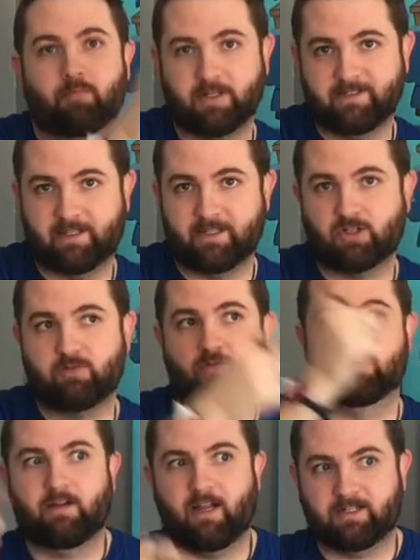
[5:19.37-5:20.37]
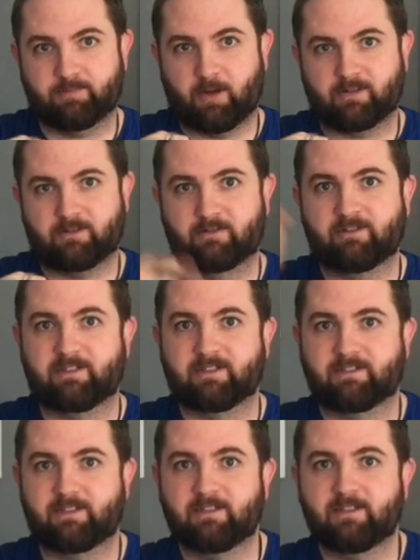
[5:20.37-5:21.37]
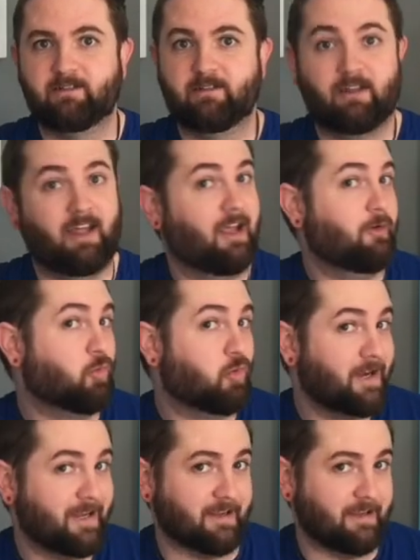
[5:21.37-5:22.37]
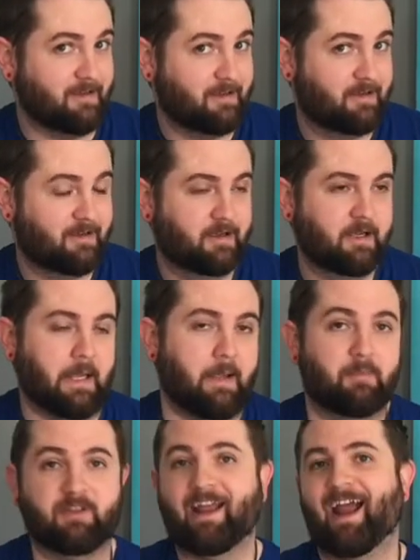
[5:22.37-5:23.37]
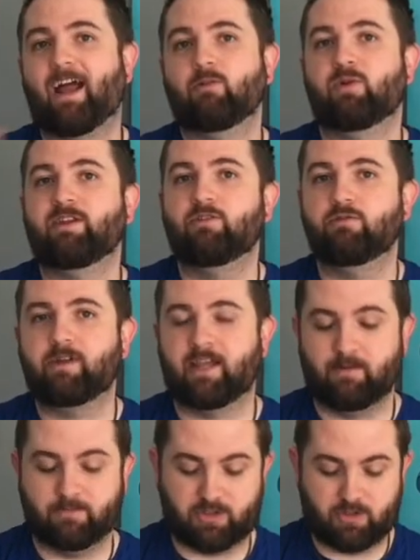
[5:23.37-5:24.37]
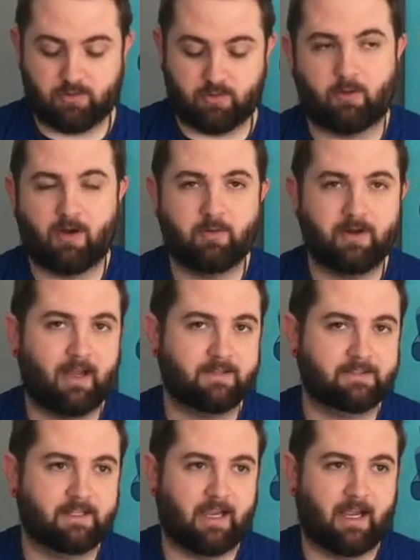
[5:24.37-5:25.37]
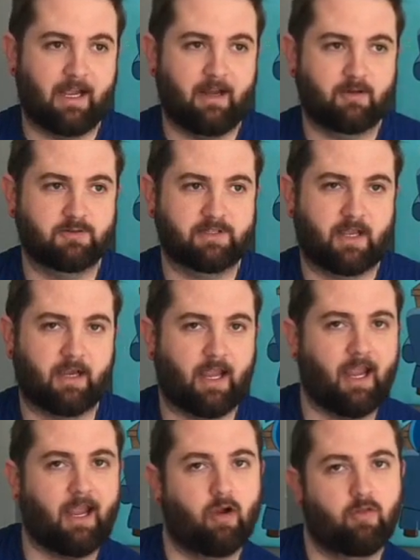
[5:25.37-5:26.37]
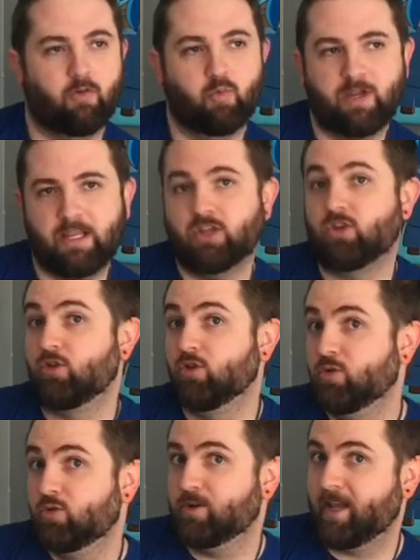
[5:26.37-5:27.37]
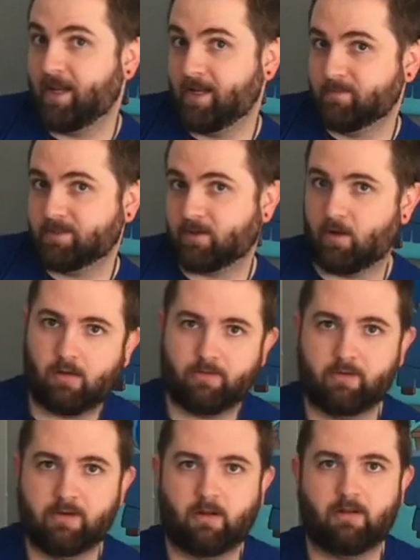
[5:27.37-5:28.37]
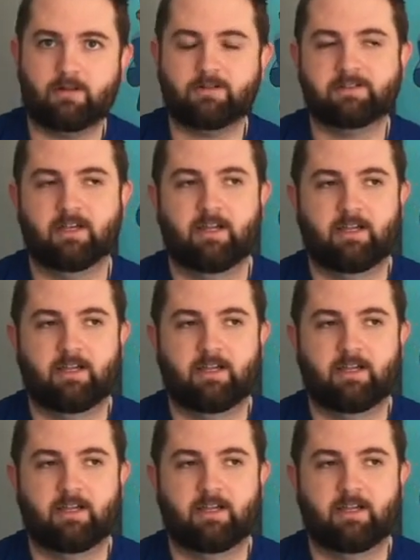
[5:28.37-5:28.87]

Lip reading: PlayStation 3, Xbox 360, and Wii. But they had Wii U games too. So I went and asked the guy and I was like, hey, are the Wii U games all $3?